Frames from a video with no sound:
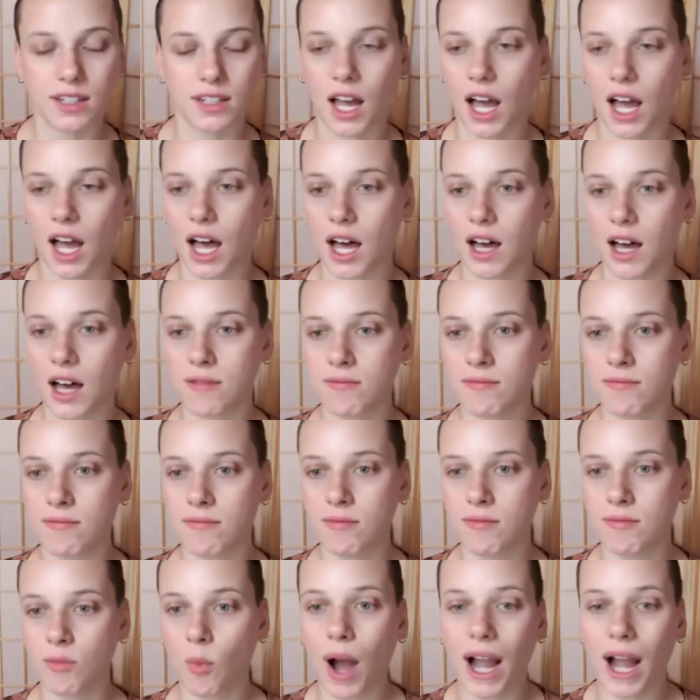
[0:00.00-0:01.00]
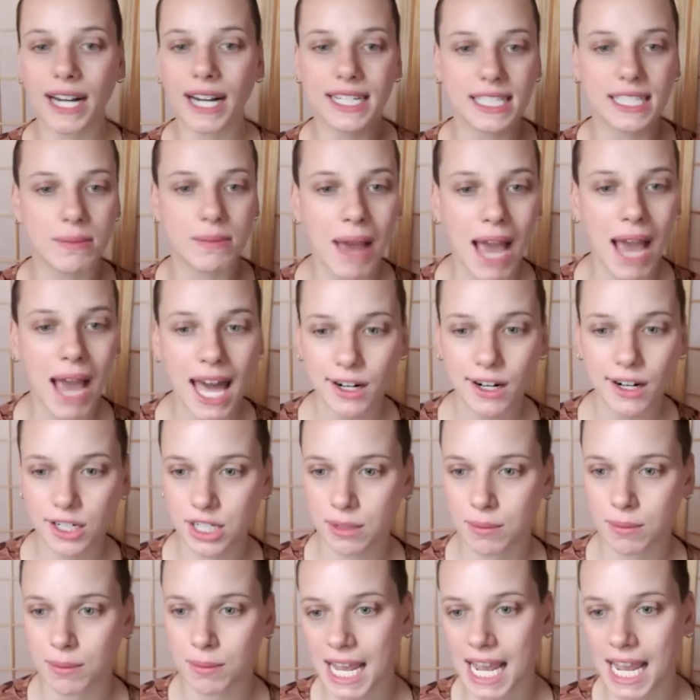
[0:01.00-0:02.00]
Why does it matter
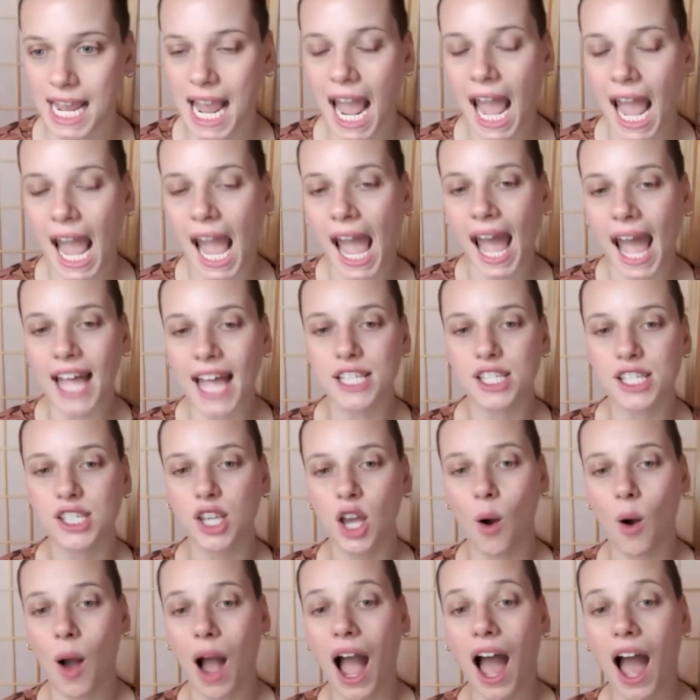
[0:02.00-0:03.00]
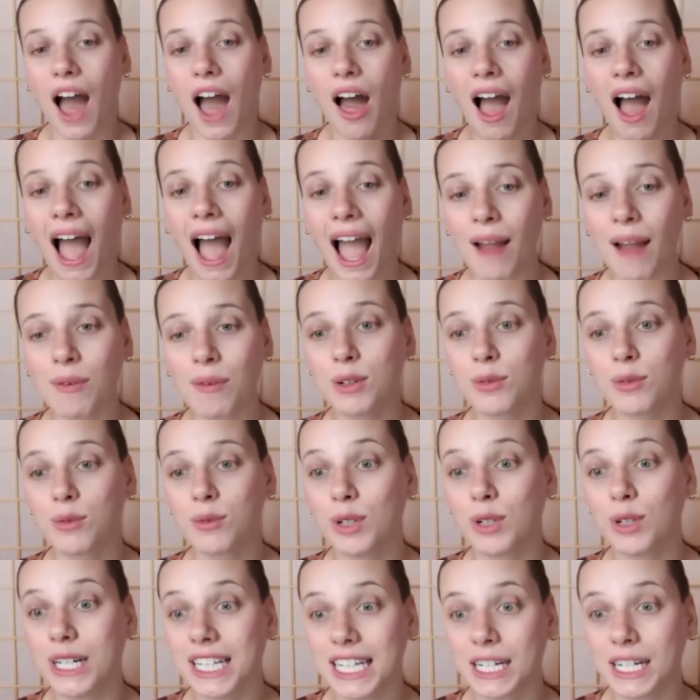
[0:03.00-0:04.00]
to me? And so I would
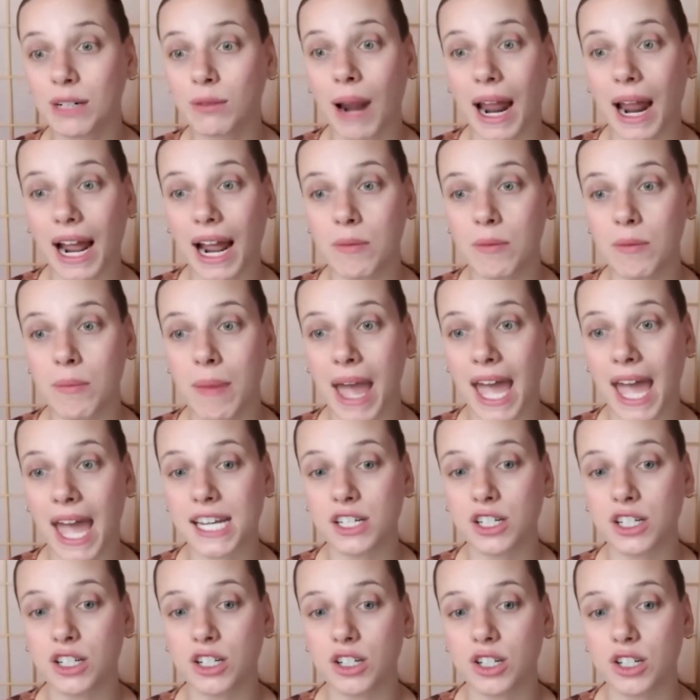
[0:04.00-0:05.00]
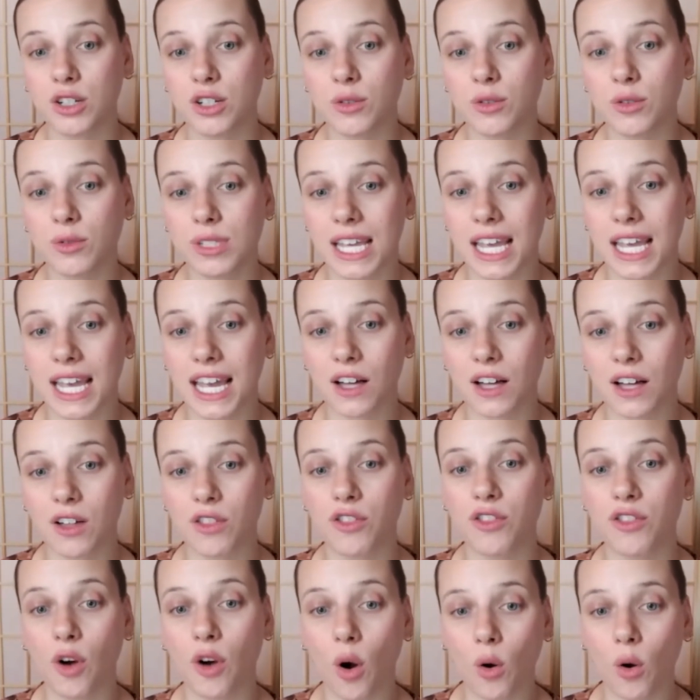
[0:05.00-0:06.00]
really recommend
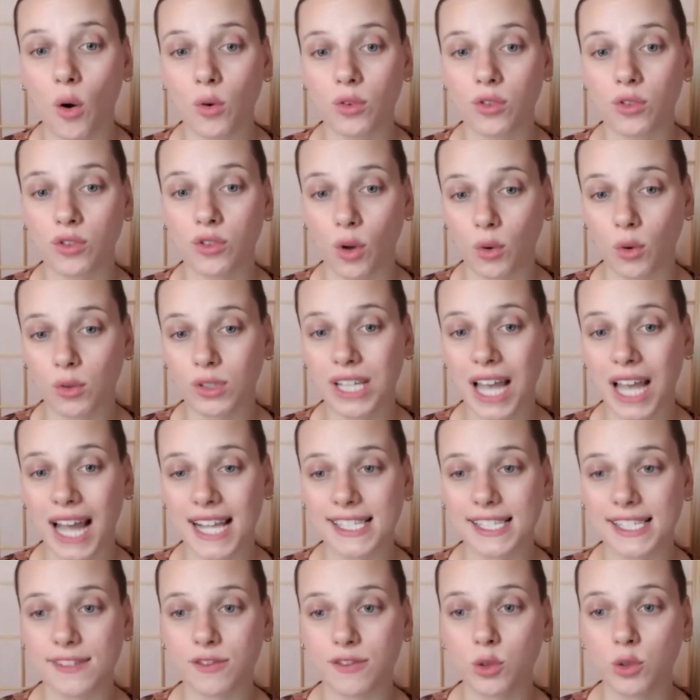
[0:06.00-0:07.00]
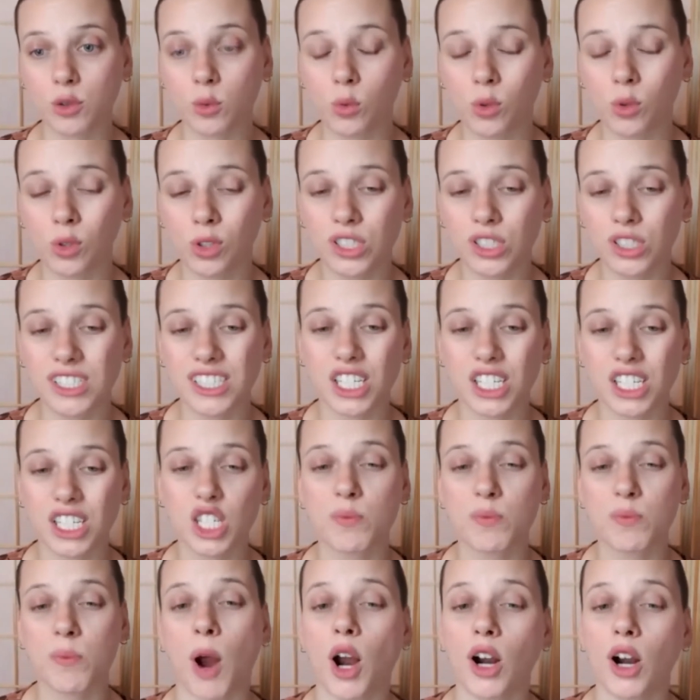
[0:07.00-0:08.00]
using those kinds of tools to
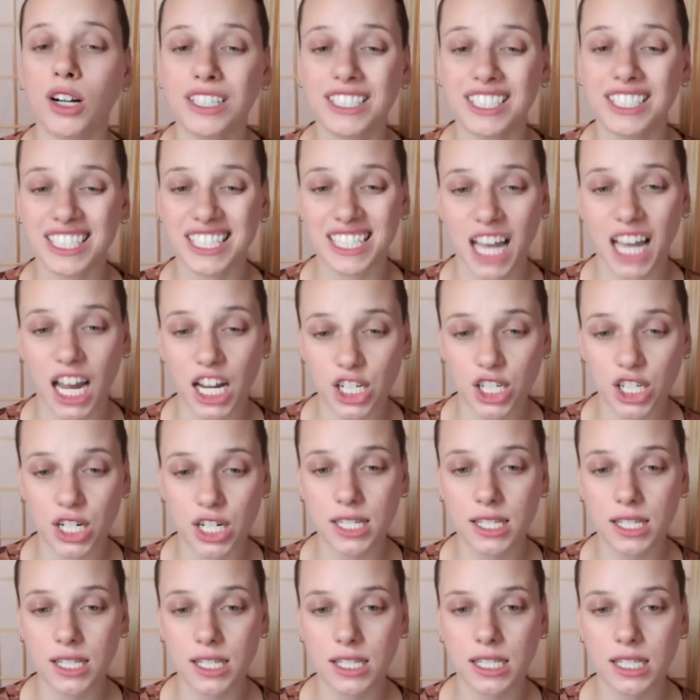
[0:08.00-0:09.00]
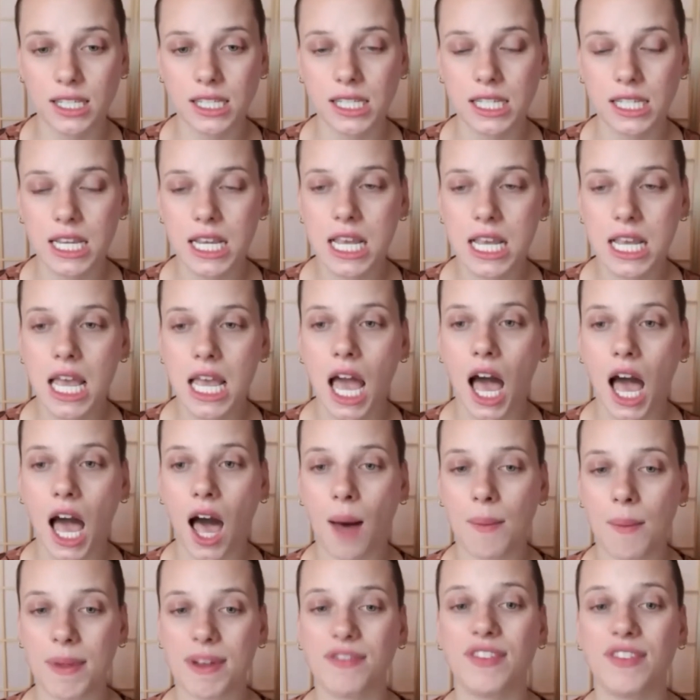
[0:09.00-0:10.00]
spark discussions
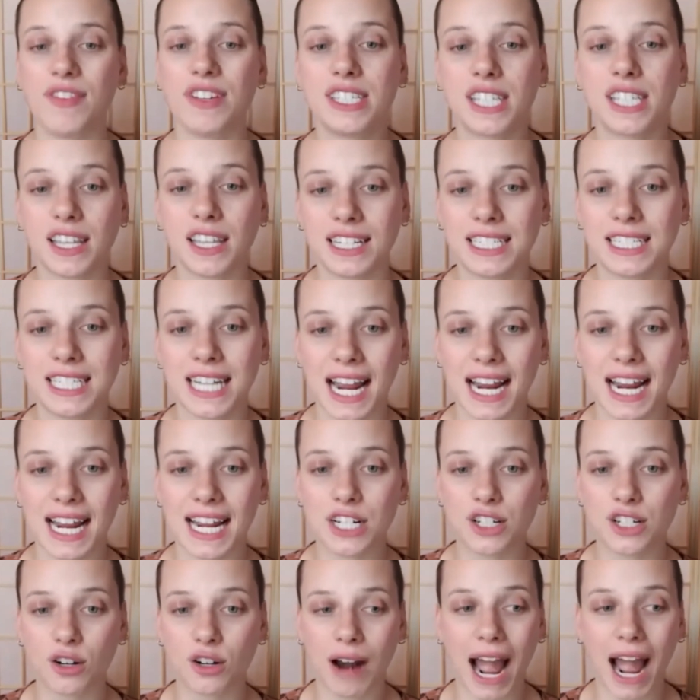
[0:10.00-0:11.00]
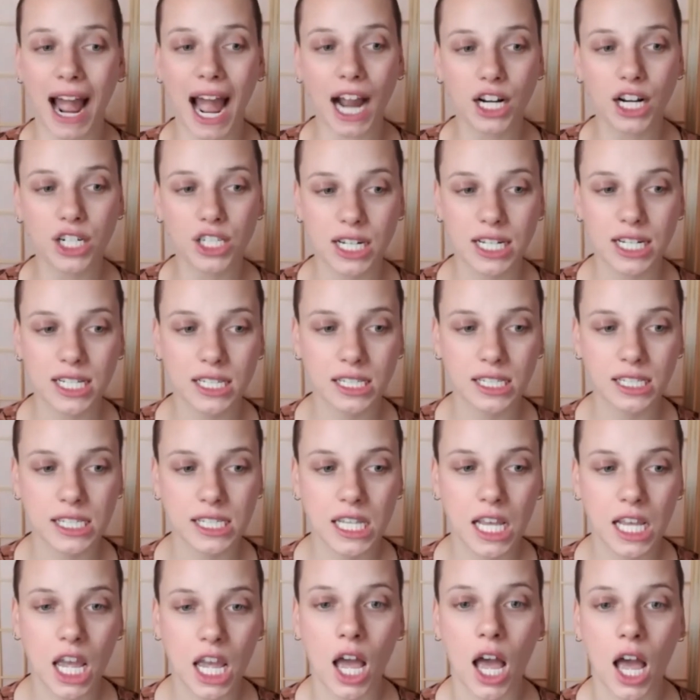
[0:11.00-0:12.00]
and facilitate
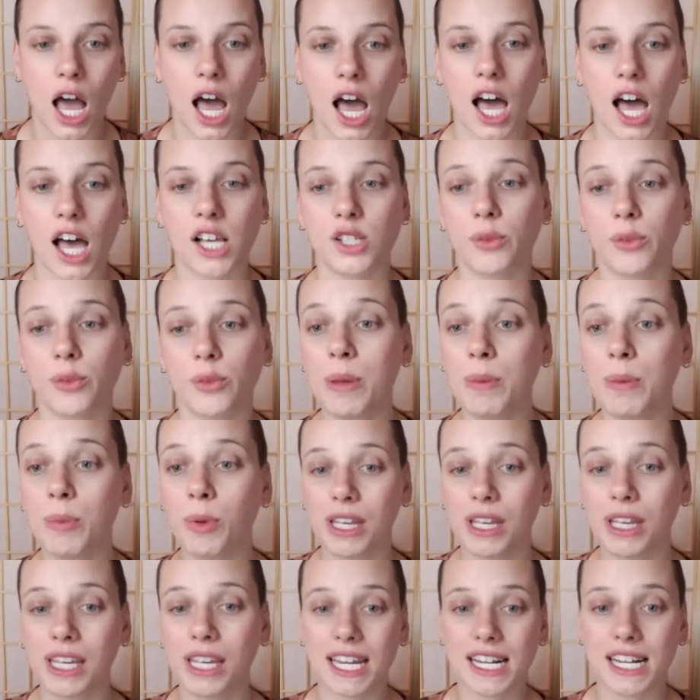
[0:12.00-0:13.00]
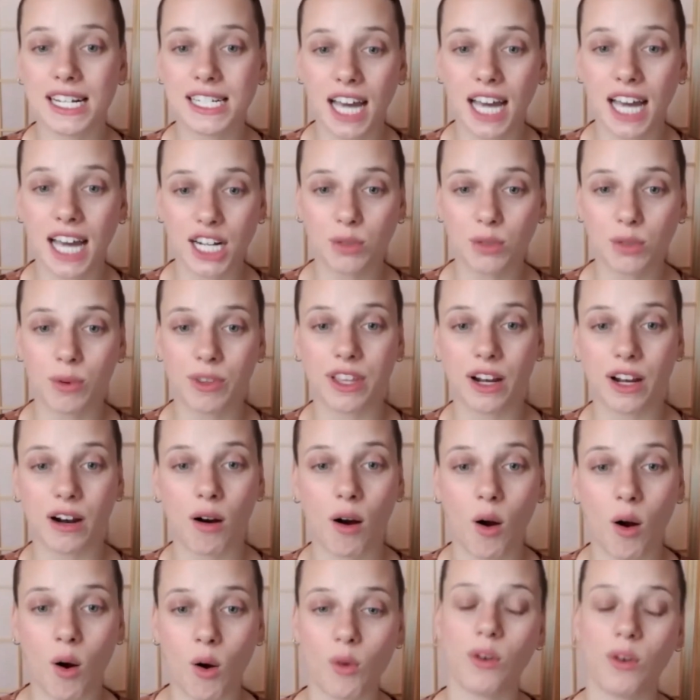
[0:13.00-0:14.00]
interactions so people can get in touch with
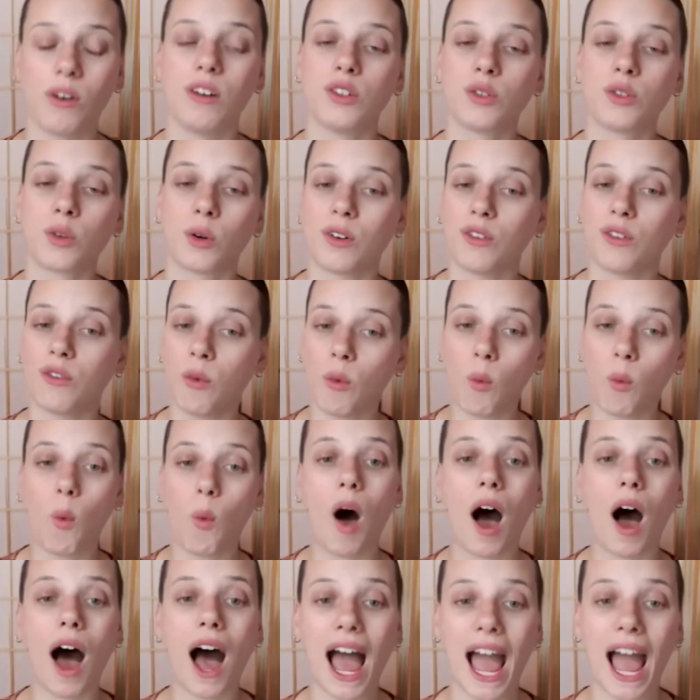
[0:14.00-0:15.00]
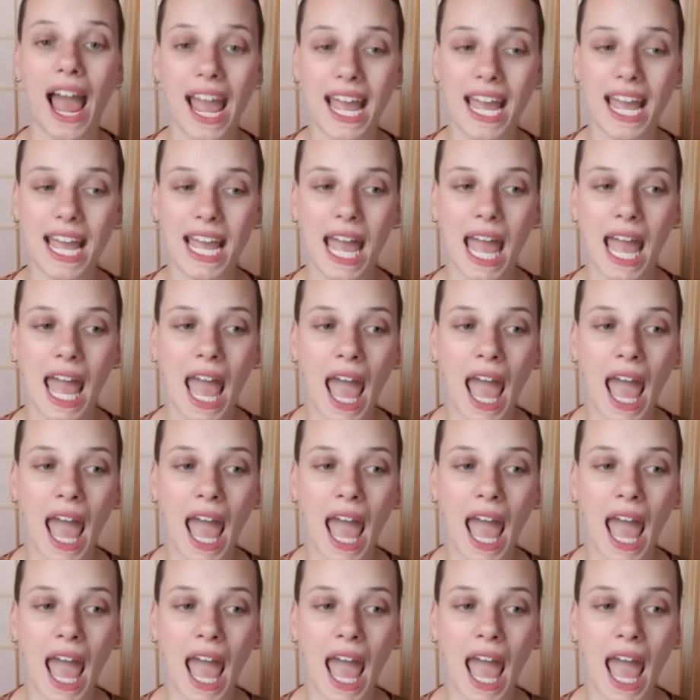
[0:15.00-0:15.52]
their own sort of why.